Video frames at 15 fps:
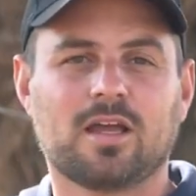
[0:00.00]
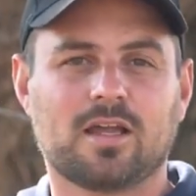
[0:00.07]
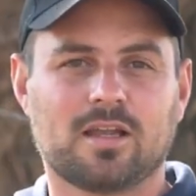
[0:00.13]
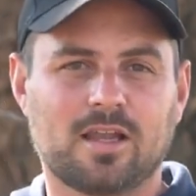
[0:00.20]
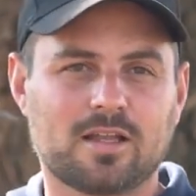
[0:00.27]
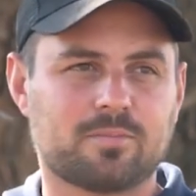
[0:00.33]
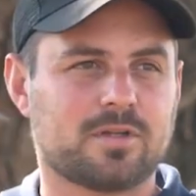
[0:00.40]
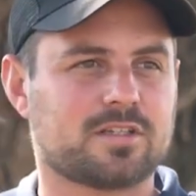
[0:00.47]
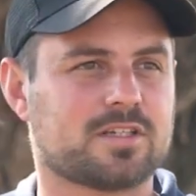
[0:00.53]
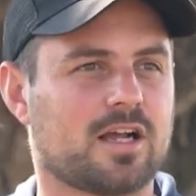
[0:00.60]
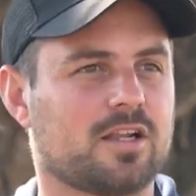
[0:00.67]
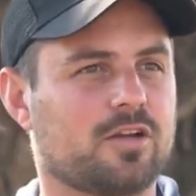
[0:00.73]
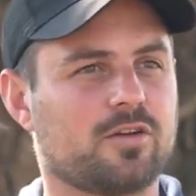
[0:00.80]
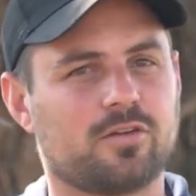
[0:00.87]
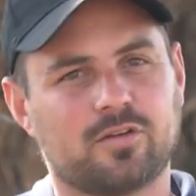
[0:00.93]
And let me
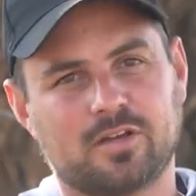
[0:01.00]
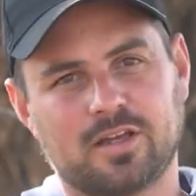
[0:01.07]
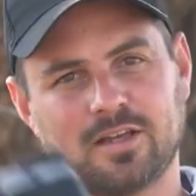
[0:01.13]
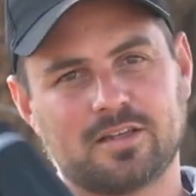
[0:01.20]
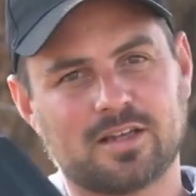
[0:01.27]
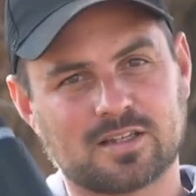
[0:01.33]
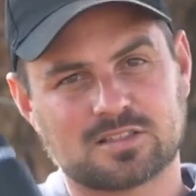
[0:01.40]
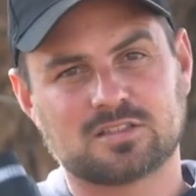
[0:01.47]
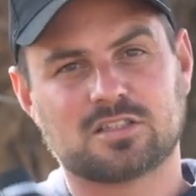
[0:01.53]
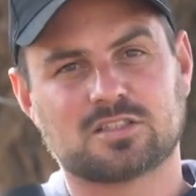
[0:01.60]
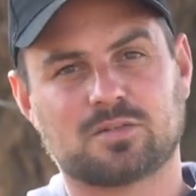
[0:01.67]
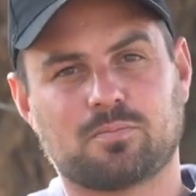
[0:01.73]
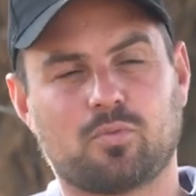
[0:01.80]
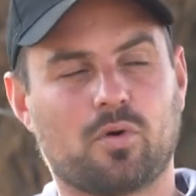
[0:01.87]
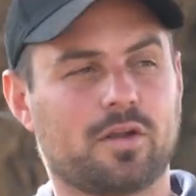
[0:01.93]
tell you, it doesn't
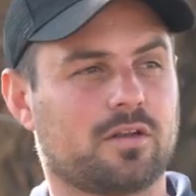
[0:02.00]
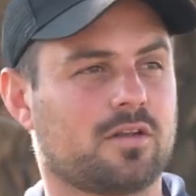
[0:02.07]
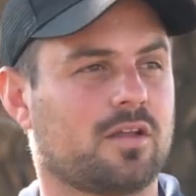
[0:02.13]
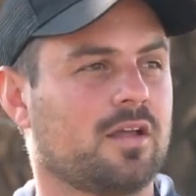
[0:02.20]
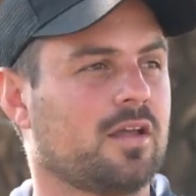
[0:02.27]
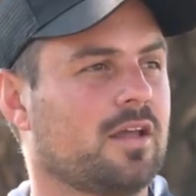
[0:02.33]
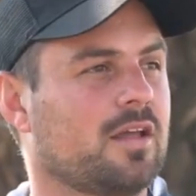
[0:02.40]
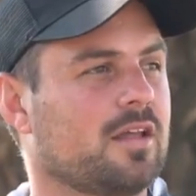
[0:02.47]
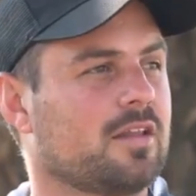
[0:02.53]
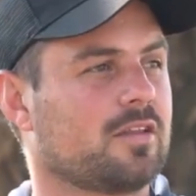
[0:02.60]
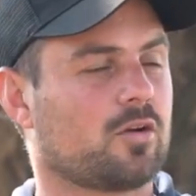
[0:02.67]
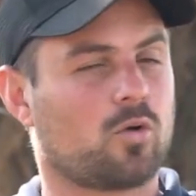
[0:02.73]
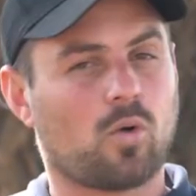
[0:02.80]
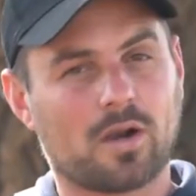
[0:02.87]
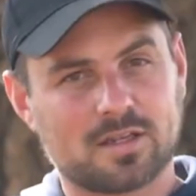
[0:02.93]
disappoint.
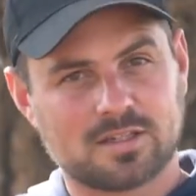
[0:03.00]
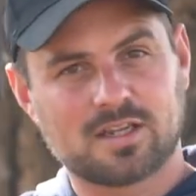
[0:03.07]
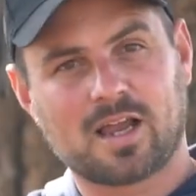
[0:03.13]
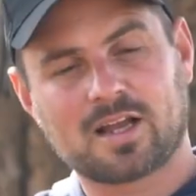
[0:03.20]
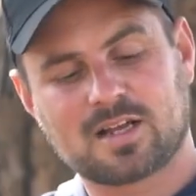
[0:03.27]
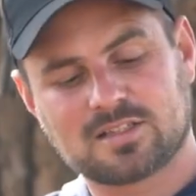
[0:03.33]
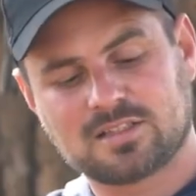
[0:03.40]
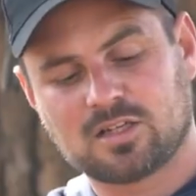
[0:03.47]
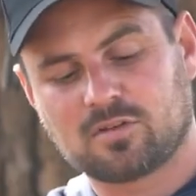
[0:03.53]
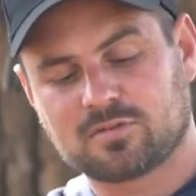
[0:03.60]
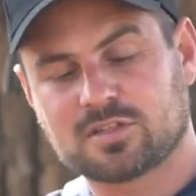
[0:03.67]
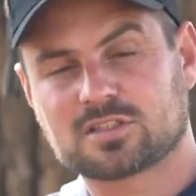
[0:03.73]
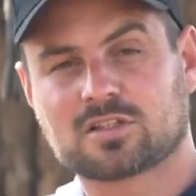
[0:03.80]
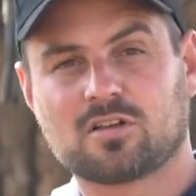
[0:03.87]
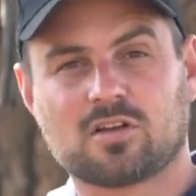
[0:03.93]
The quality, like I said,
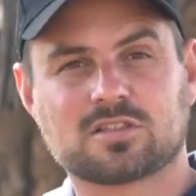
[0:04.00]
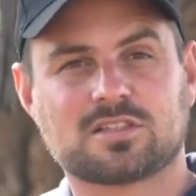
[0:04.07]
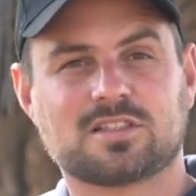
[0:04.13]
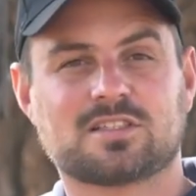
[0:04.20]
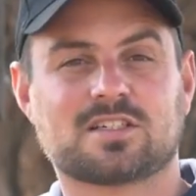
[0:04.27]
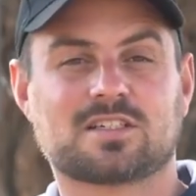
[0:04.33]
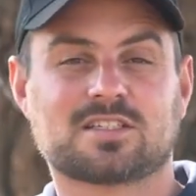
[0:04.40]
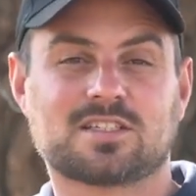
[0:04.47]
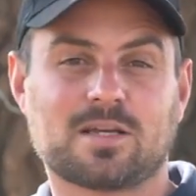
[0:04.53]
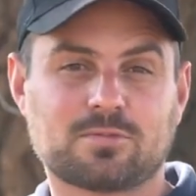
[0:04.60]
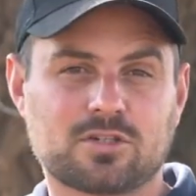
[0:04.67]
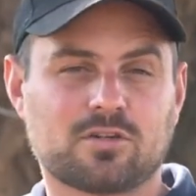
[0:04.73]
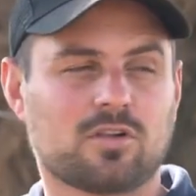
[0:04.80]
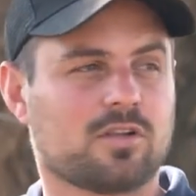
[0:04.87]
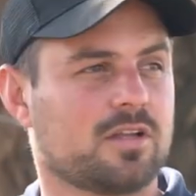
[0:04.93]
of this glass is
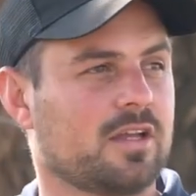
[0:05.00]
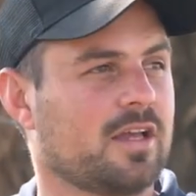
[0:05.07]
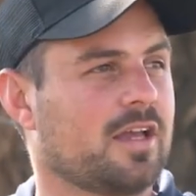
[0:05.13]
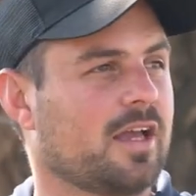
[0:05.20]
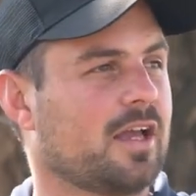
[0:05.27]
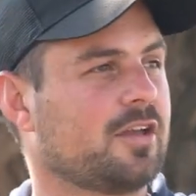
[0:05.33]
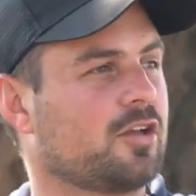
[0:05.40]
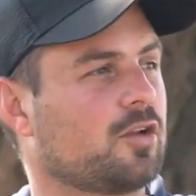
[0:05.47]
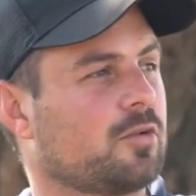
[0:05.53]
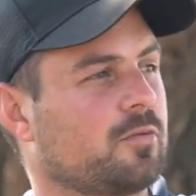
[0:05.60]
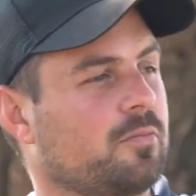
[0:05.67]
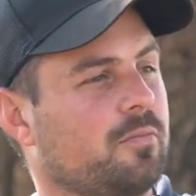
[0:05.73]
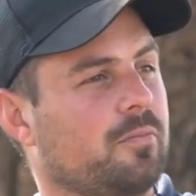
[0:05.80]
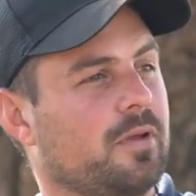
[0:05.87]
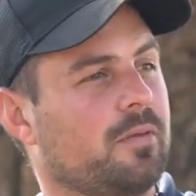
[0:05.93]
exceptional, and
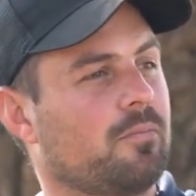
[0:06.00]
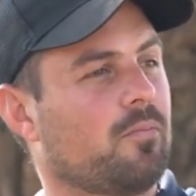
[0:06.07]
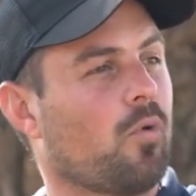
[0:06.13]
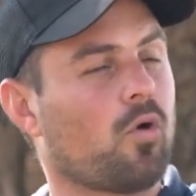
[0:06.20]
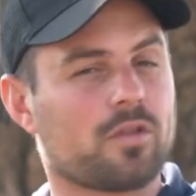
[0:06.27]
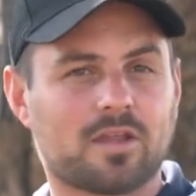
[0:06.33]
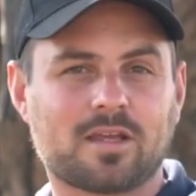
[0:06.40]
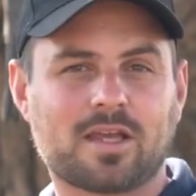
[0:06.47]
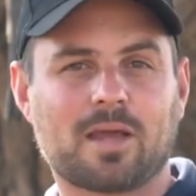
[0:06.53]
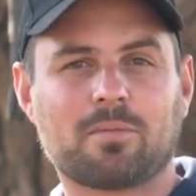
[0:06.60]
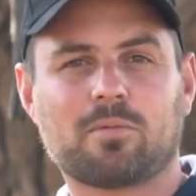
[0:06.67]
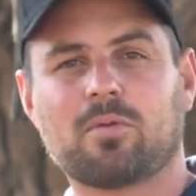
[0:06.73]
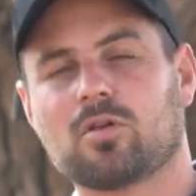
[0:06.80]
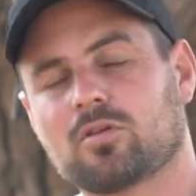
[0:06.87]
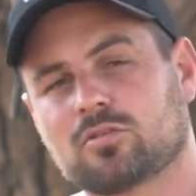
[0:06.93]
you'll be more than
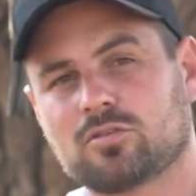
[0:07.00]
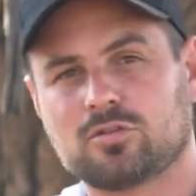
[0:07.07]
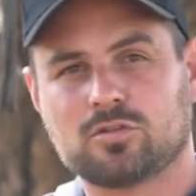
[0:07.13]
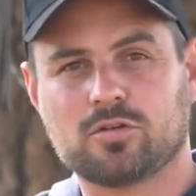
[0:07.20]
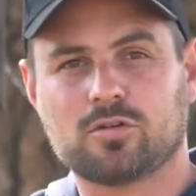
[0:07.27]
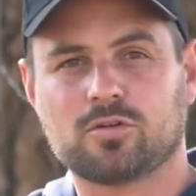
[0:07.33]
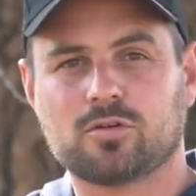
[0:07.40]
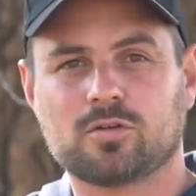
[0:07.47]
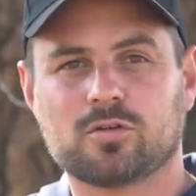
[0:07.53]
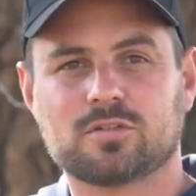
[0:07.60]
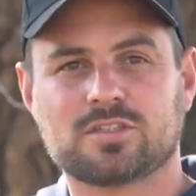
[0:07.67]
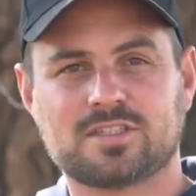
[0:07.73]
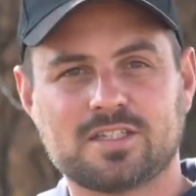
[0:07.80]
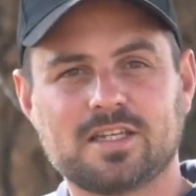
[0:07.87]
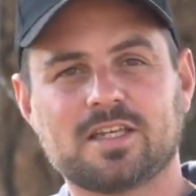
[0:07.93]
capable to
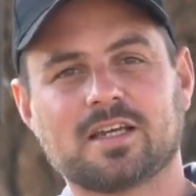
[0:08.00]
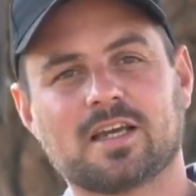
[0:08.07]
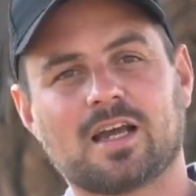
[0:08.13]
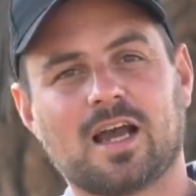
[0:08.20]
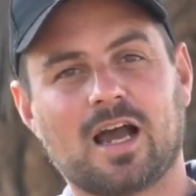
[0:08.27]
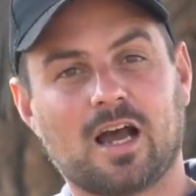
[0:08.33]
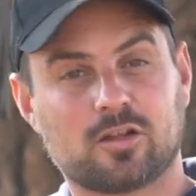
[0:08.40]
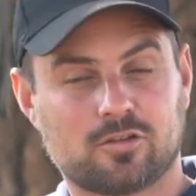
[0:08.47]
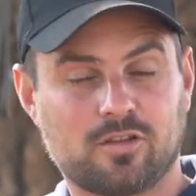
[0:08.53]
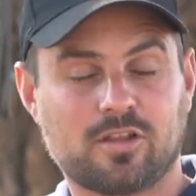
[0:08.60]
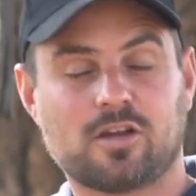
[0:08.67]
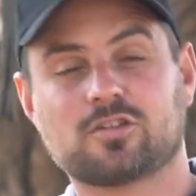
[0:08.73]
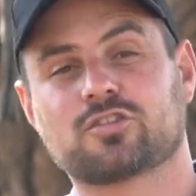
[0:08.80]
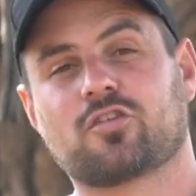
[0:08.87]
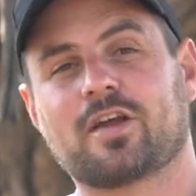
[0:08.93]
see out to
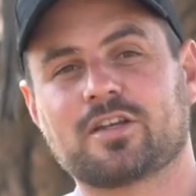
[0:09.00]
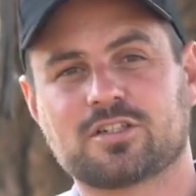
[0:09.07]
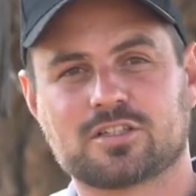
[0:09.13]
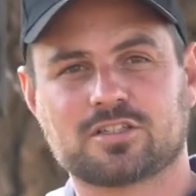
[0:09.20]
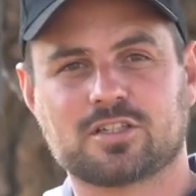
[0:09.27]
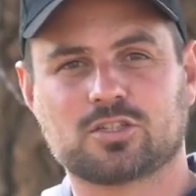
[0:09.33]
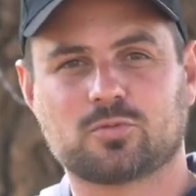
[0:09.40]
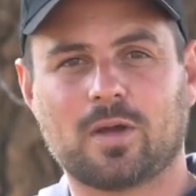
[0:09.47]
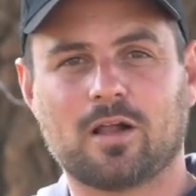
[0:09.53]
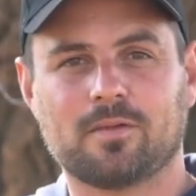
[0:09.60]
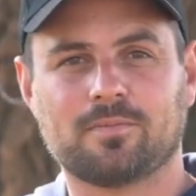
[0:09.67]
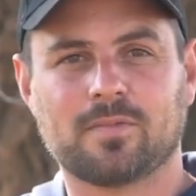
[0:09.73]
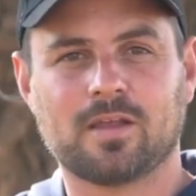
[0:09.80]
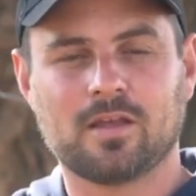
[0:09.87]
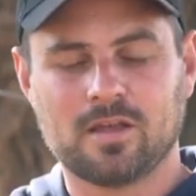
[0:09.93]
those ranges as well.